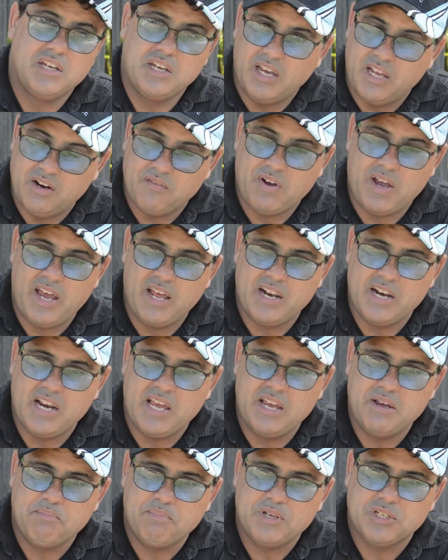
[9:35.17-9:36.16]
And if I had an
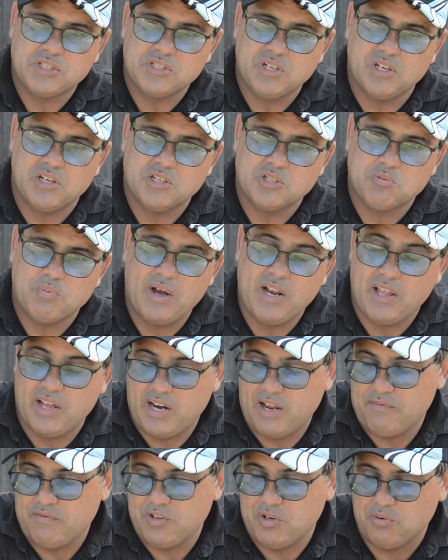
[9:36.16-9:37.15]
air pistol as well, I'd
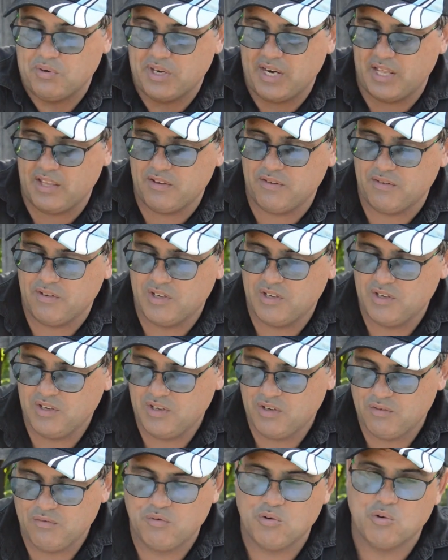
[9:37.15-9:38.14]
have to do another
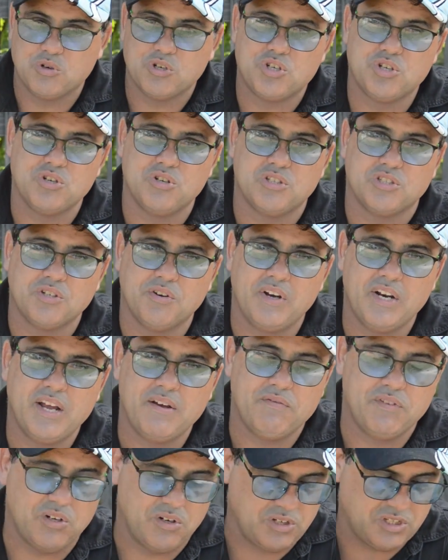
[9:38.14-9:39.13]
4 shoots. So I'd
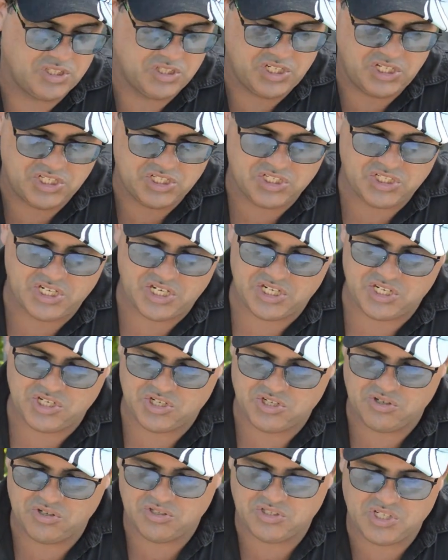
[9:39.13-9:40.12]
have to do 16
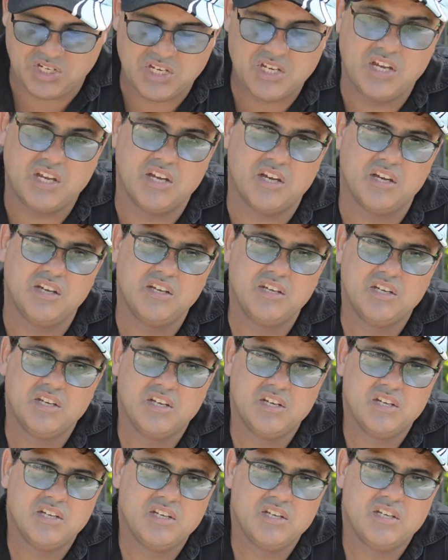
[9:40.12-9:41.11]
shoots a year
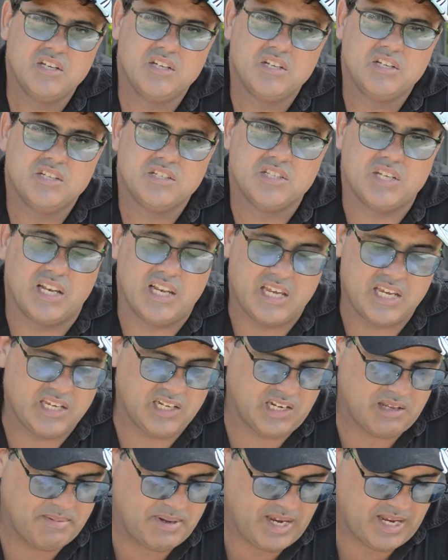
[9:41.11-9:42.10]
to
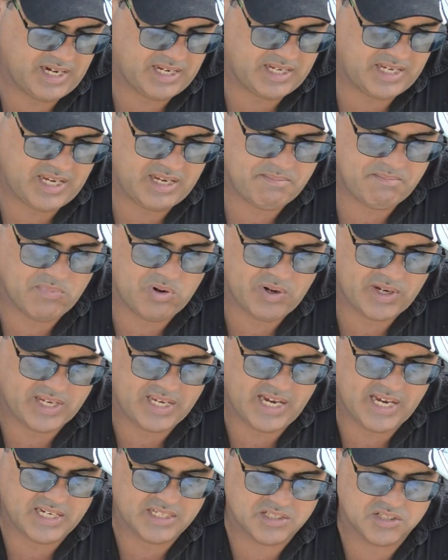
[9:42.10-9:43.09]
legally be able to keep my
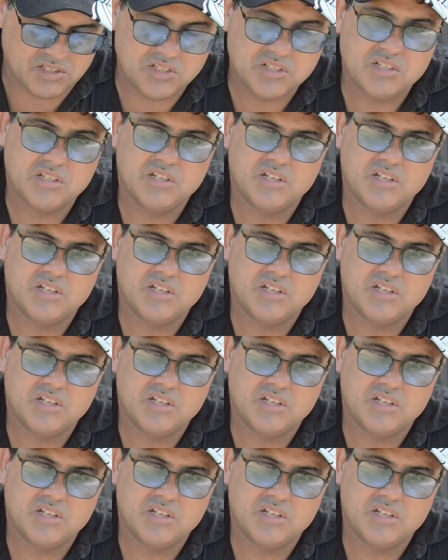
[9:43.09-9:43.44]
guns.